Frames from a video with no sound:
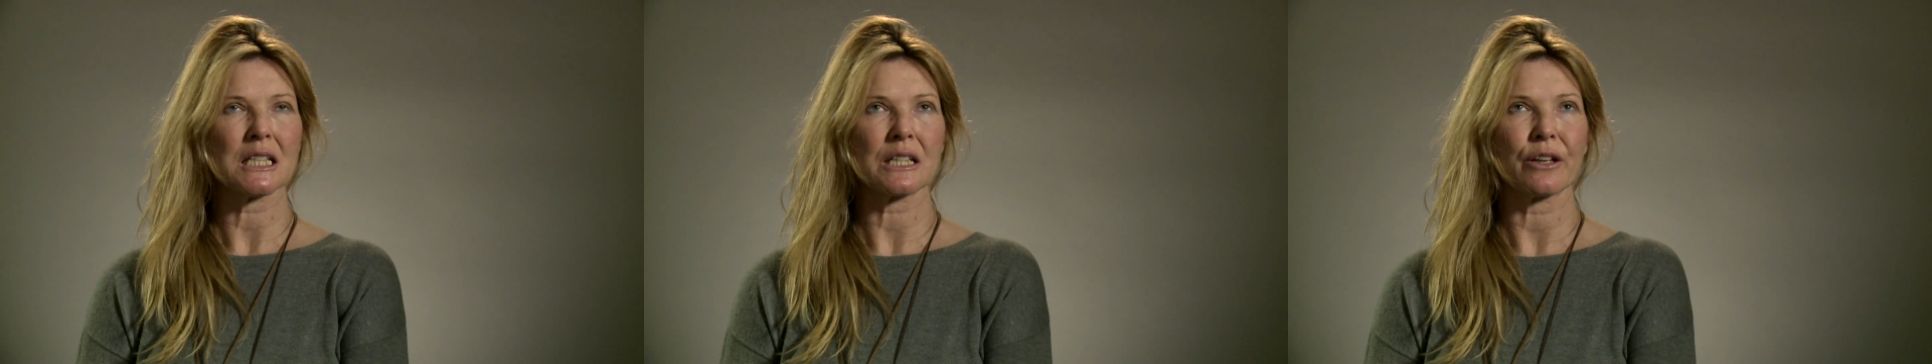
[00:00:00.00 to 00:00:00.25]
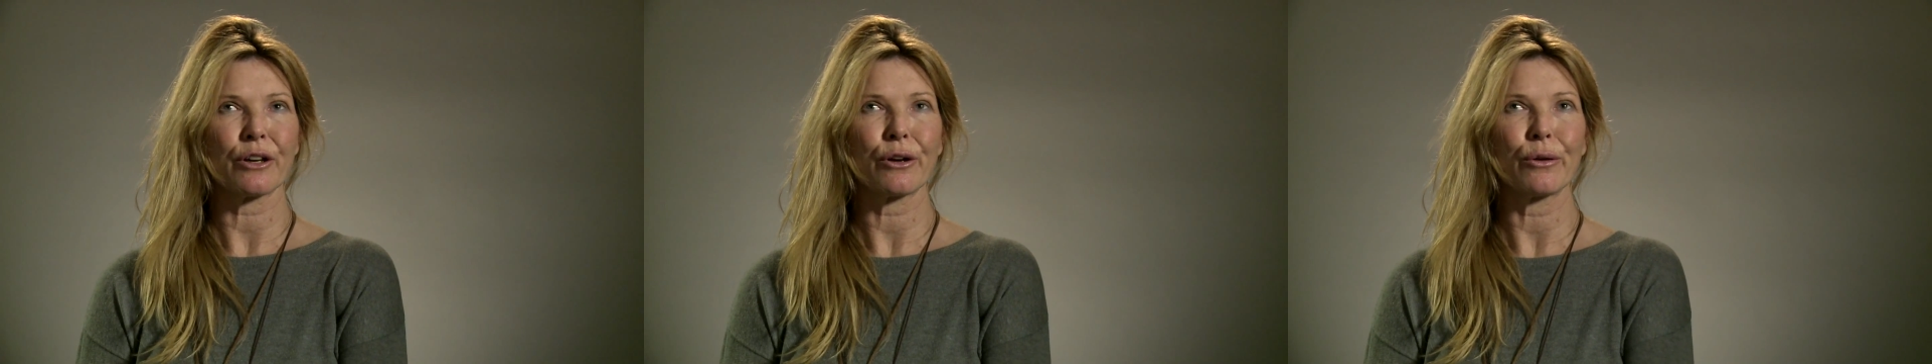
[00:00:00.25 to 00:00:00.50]

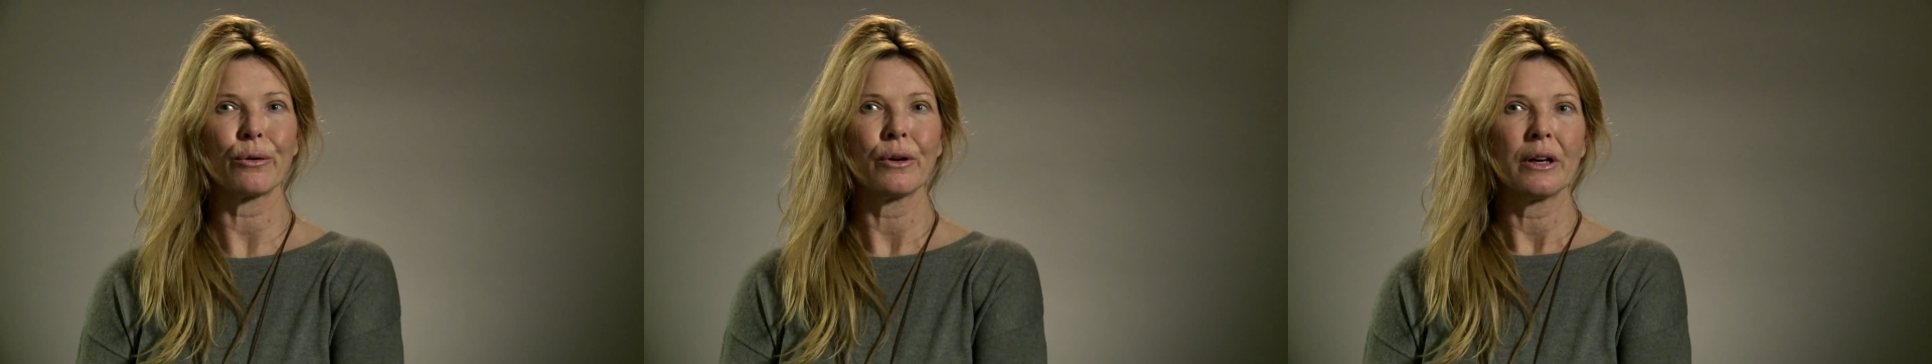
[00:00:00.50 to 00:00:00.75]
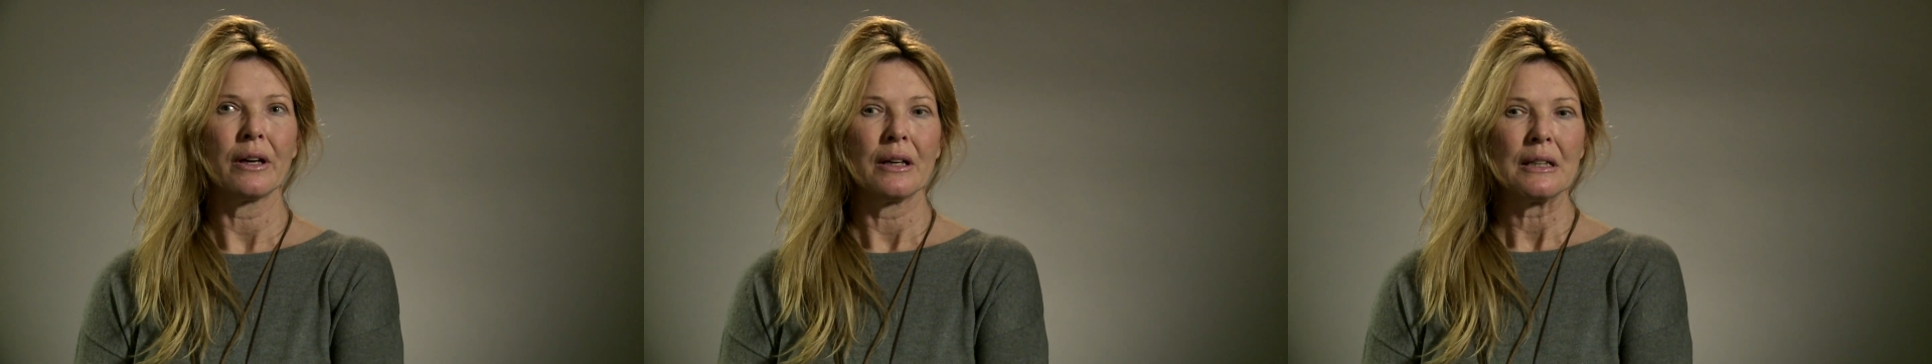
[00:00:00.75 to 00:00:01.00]
So
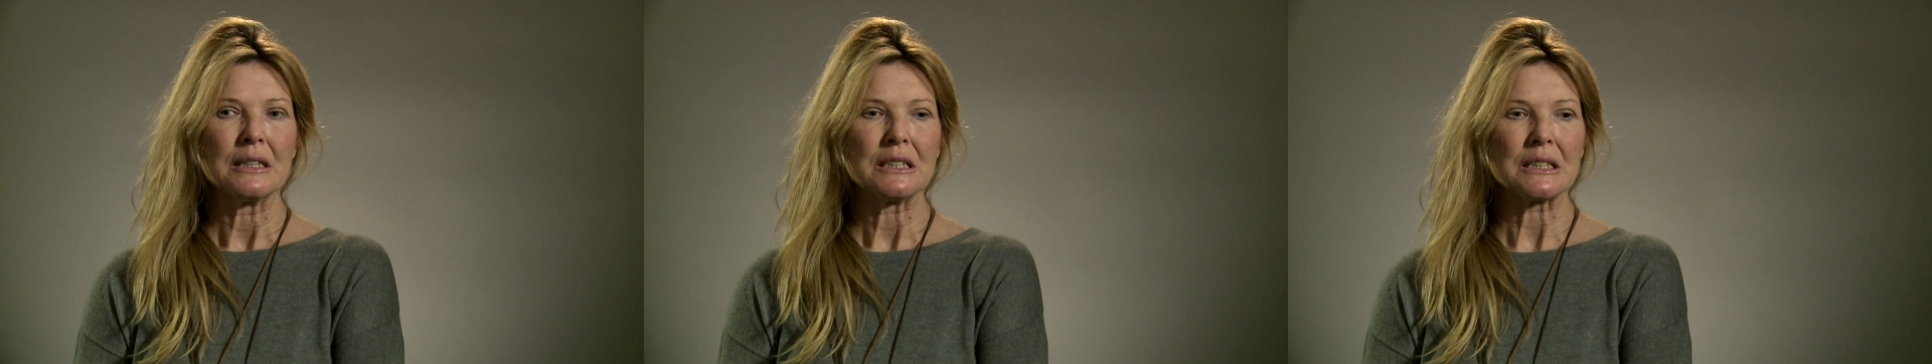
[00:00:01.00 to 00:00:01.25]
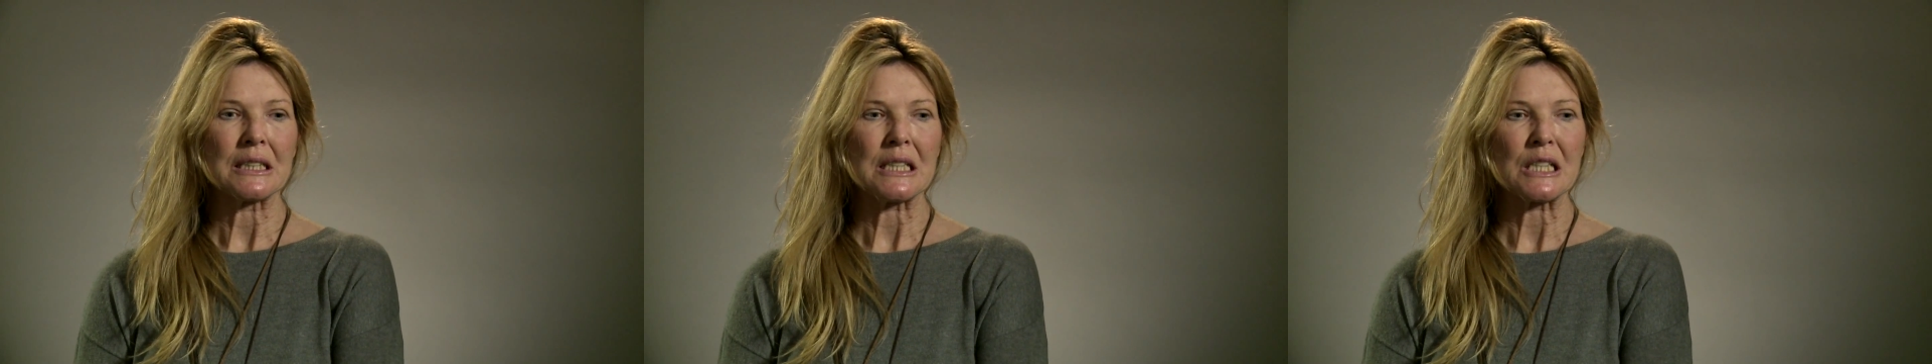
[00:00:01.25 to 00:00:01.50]

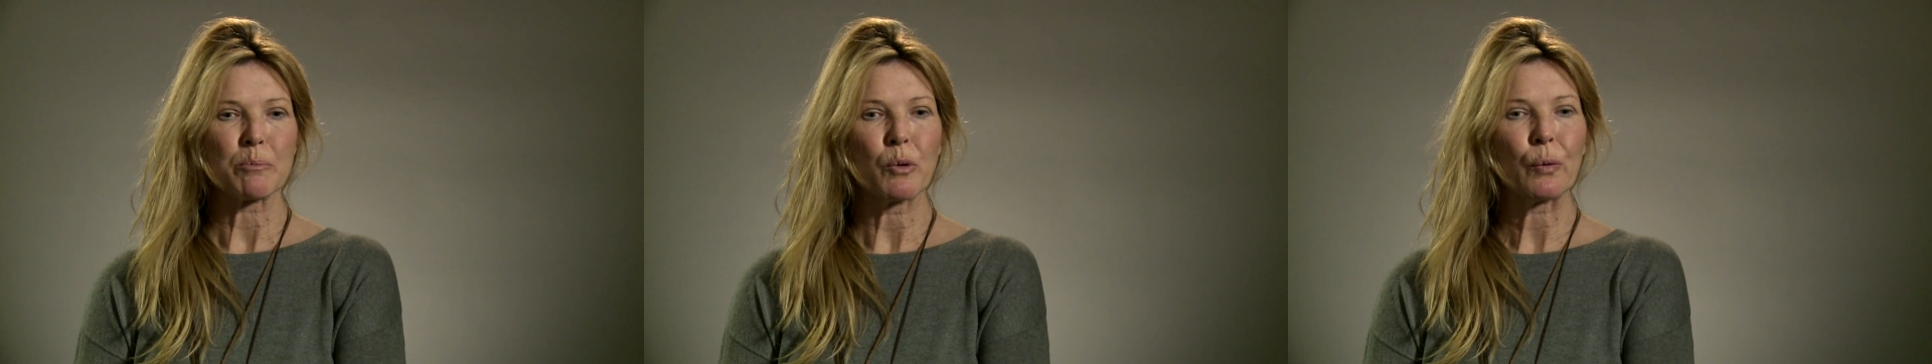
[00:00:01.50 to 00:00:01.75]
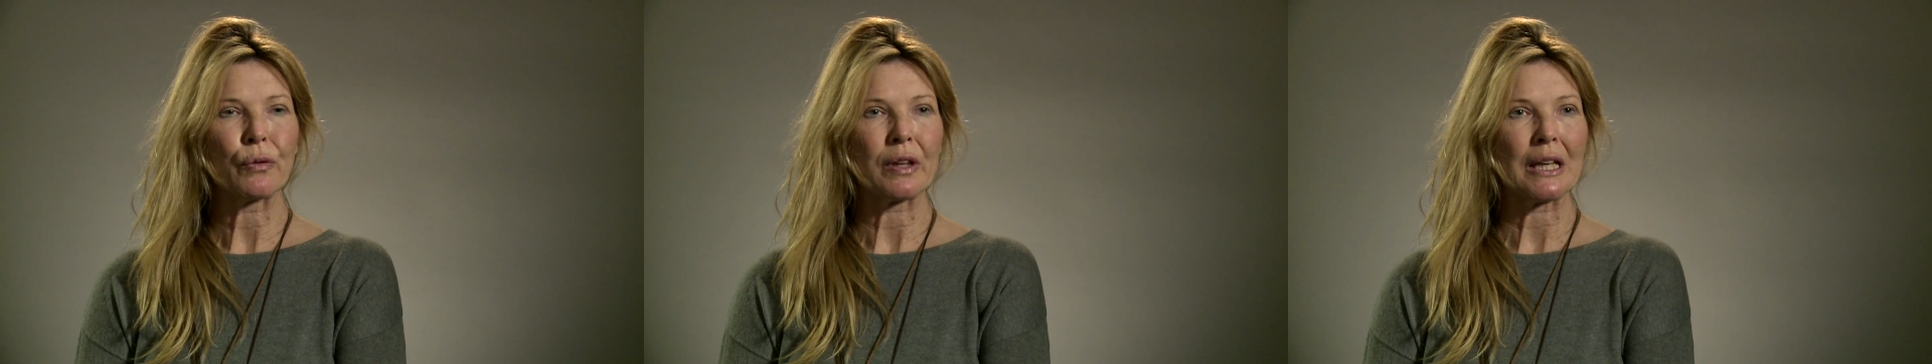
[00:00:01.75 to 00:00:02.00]
just
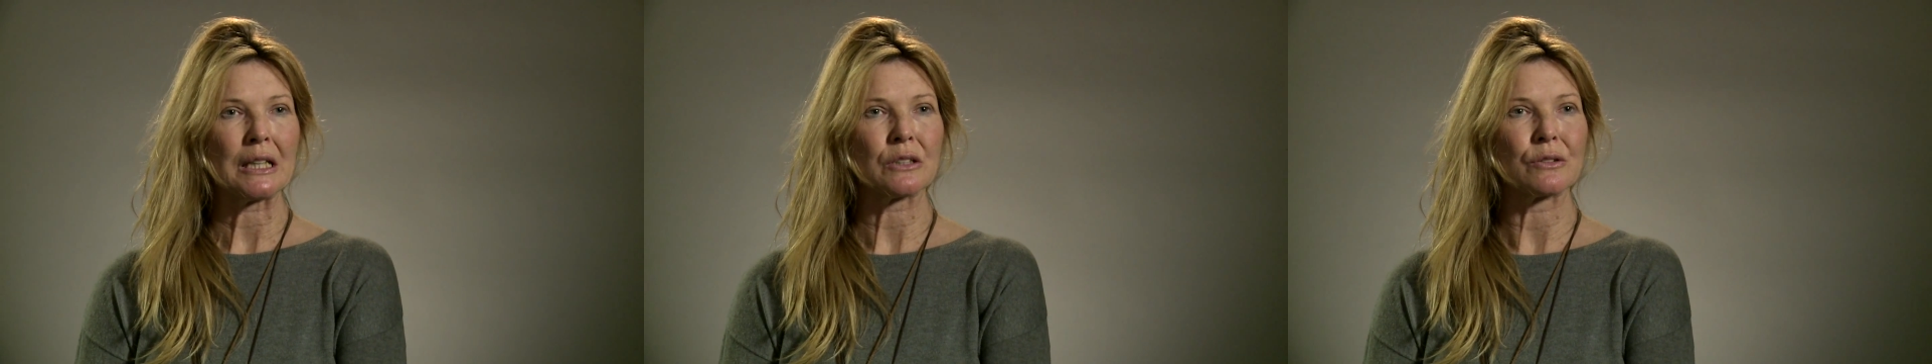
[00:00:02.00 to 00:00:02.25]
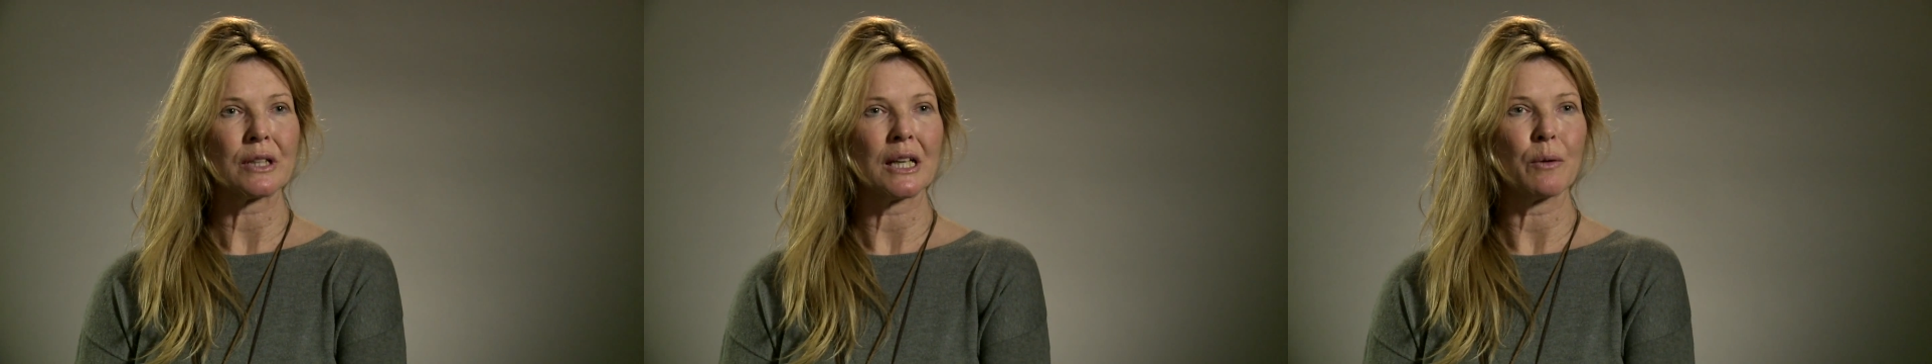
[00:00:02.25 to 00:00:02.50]
small
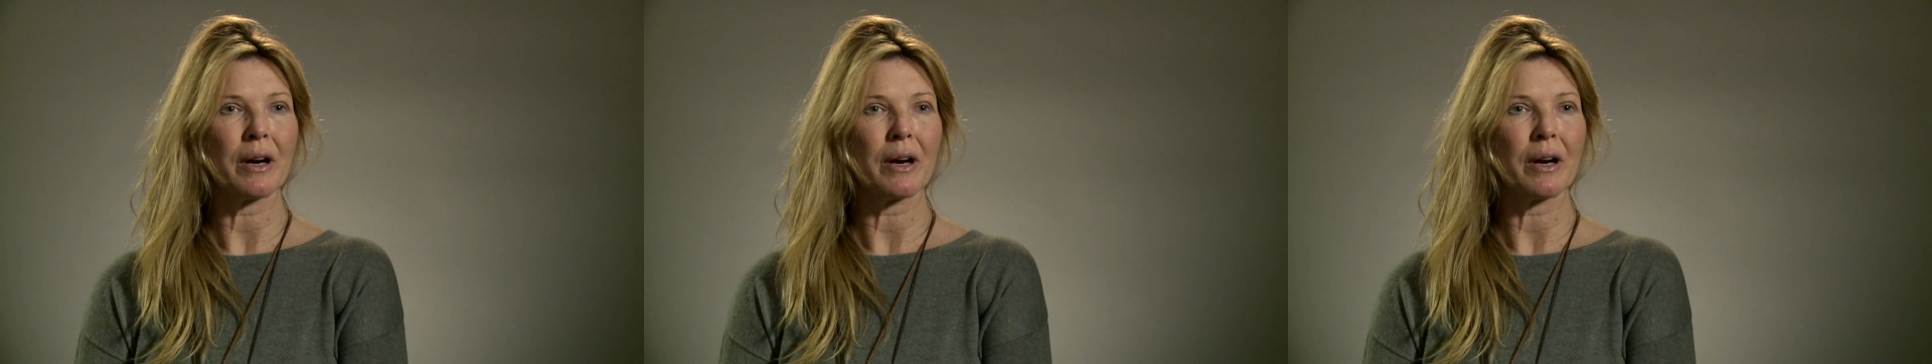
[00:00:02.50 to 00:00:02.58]
things really,